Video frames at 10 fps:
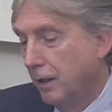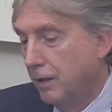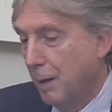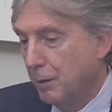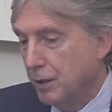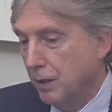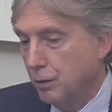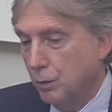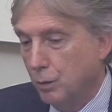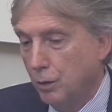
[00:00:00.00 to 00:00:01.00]
damaging
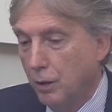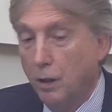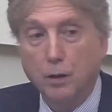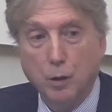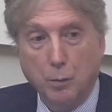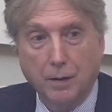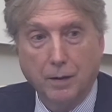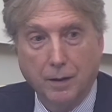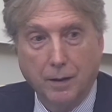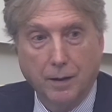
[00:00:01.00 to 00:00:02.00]
to
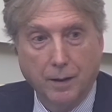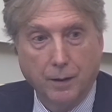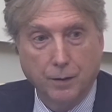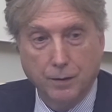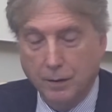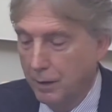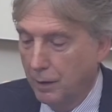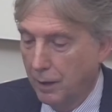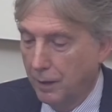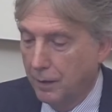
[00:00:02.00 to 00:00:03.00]
human health,
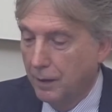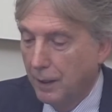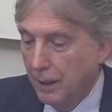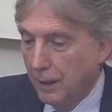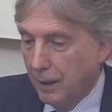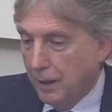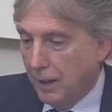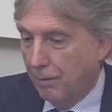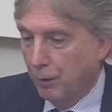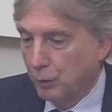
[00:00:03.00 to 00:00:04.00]
like
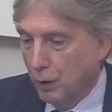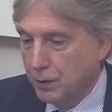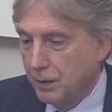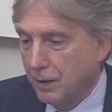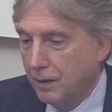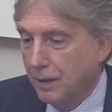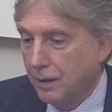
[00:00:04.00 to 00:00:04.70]
aflatoxin